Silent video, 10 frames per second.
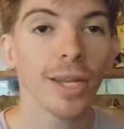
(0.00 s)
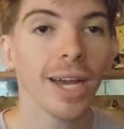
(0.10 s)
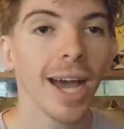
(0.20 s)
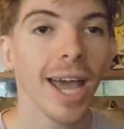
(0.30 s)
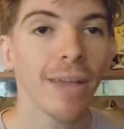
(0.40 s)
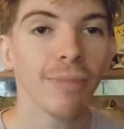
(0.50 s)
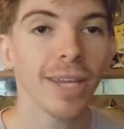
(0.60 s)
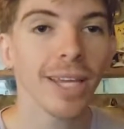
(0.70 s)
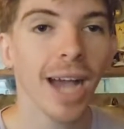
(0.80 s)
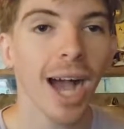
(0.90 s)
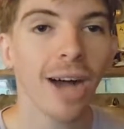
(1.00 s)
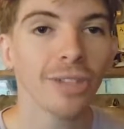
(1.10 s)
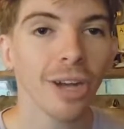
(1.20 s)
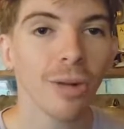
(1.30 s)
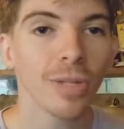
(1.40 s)
Uh, AP, I'll
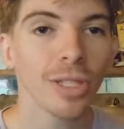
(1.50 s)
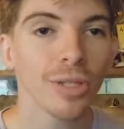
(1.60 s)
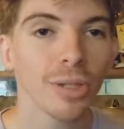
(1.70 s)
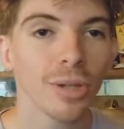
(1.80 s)
talk with you soon.